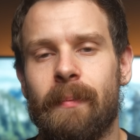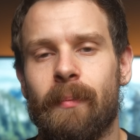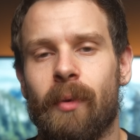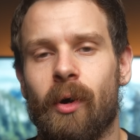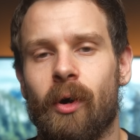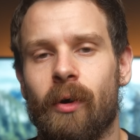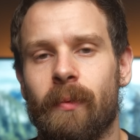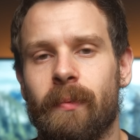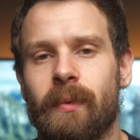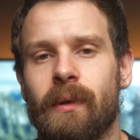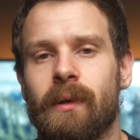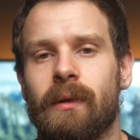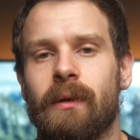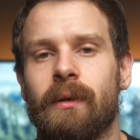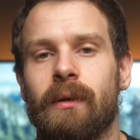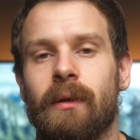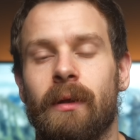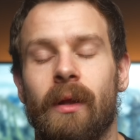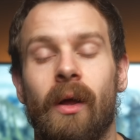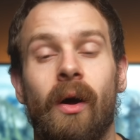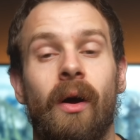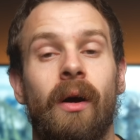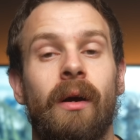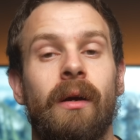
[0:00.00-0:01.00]
popular
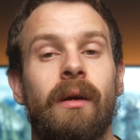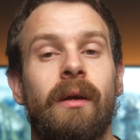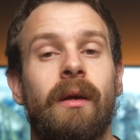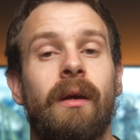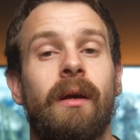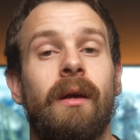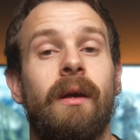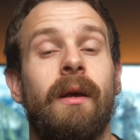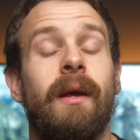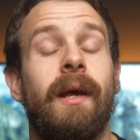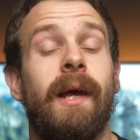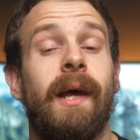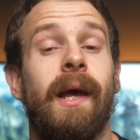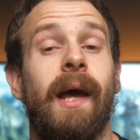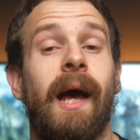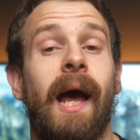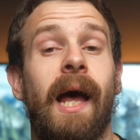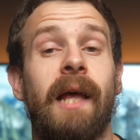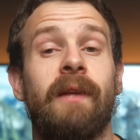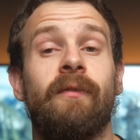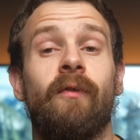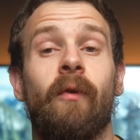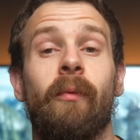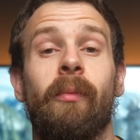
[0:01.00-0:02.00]
lock.
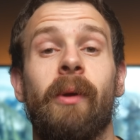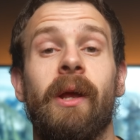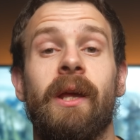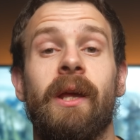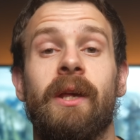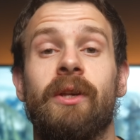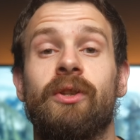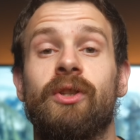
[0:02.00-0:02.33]
As for breaking